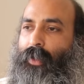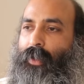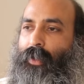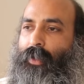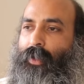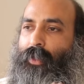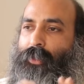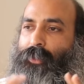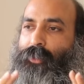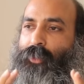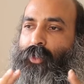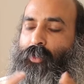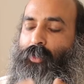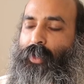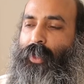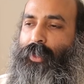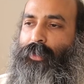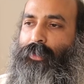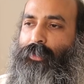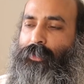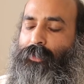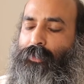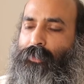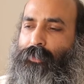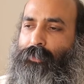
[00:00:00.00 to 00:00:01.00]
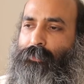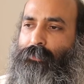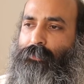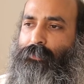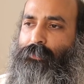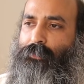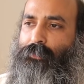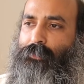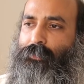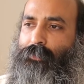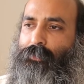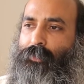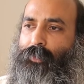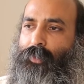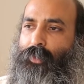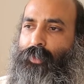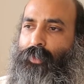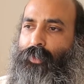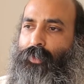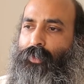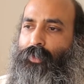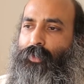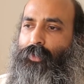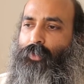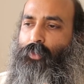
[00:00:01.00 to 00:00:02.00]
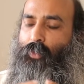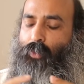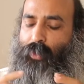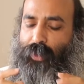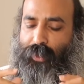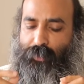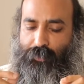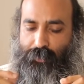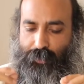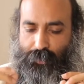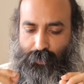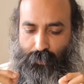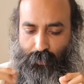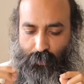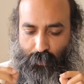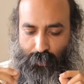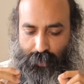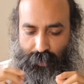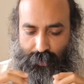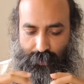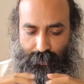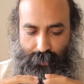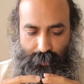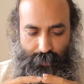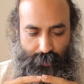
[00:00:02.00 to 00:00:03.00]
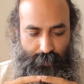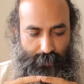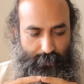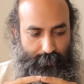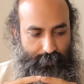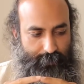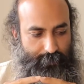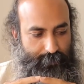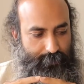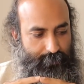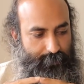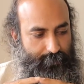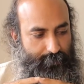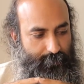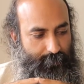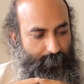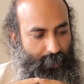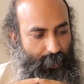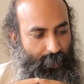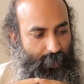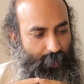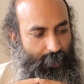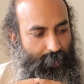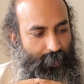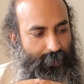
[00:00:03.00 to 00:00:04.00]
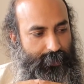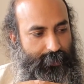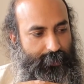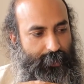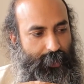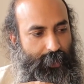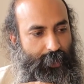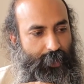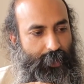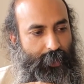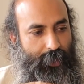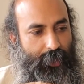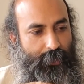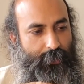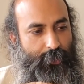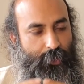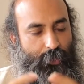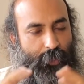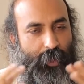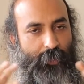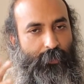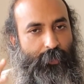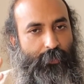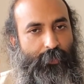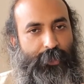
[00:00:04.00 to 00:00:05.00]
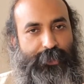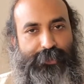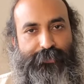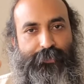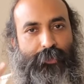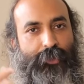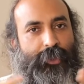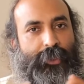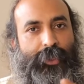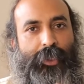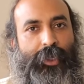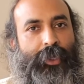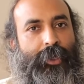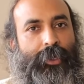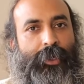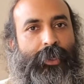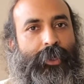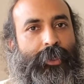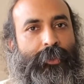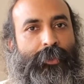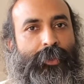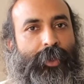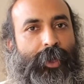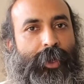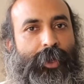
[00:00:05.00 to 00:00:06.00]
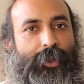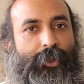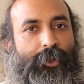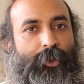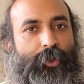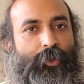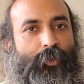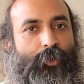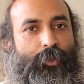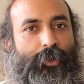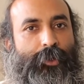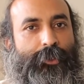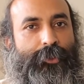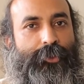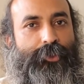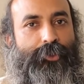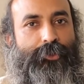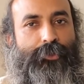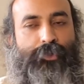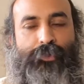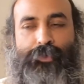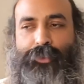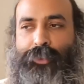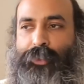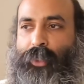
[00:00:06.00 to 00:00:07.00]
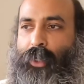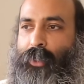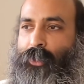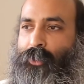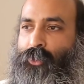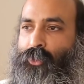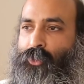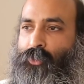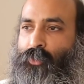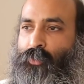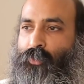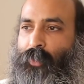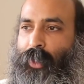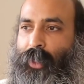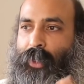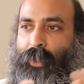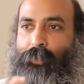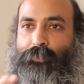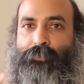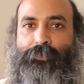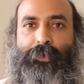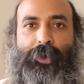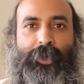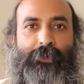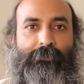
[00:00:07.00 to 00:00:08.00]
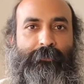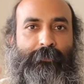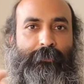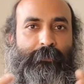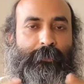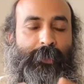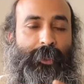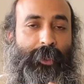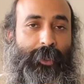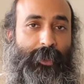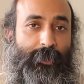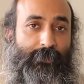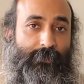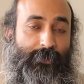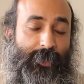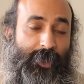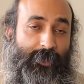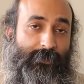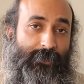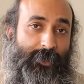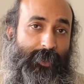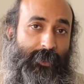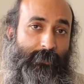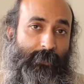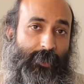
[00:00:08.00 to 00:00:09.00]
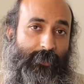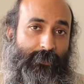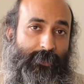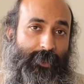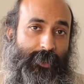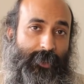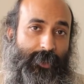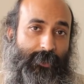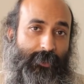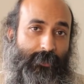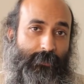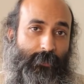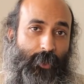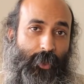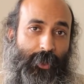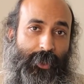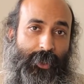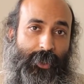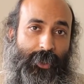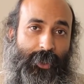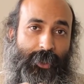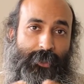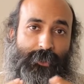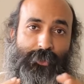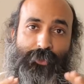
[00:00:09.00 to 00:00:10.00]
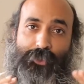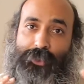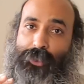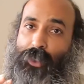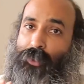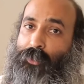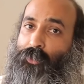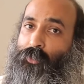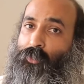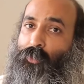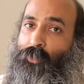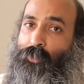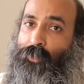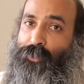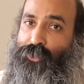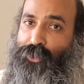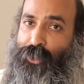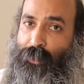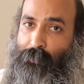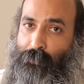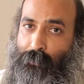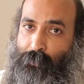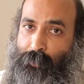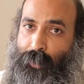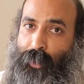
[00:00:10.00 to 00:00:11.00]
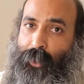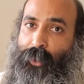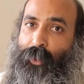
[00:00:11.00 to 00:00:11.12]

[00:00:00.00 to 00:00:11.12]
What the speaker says: Let's look at a quick thing. Let's say you have a wishful thinking that you want to start to wake up 5 a.m. every day in the morning, and you start to go to gym